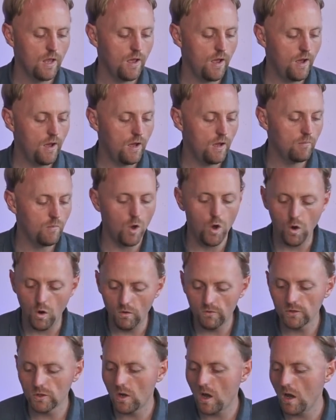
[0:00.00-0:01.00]

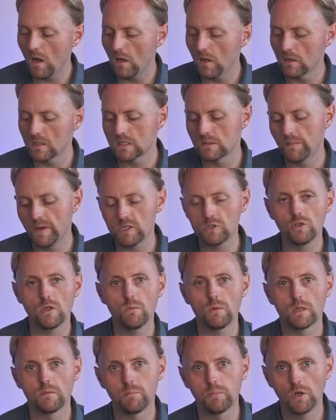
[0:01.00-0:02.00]
Overall, especially
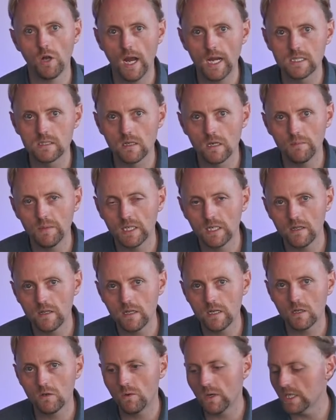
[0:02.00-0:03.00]
with price coming into
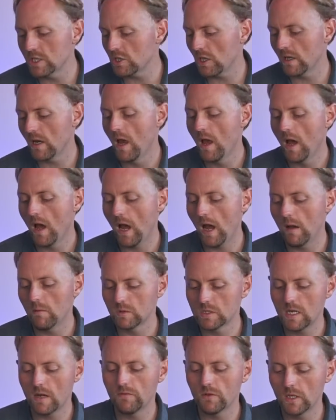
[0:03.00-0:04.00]
the equation, I will
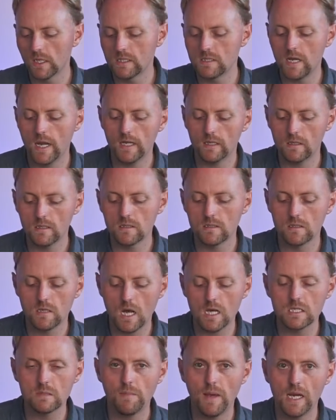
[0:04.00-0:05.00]
definitely take these
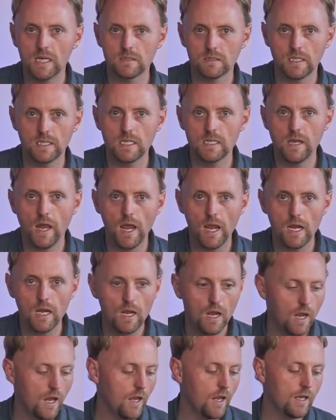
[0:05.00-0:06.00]
Tusk bags any day.
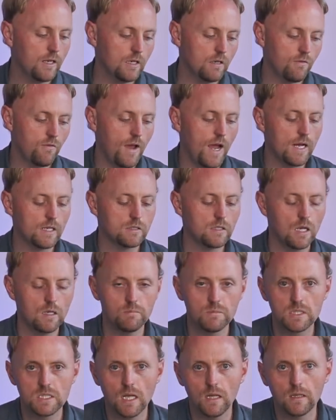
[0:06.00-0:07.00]
And in fact,
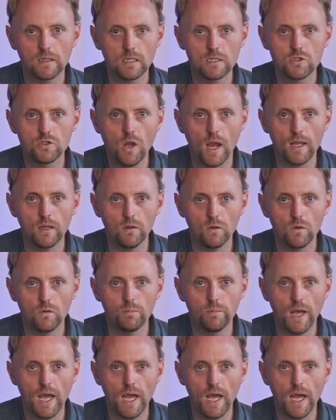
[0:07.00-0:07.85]
I'm selling this Giant Loop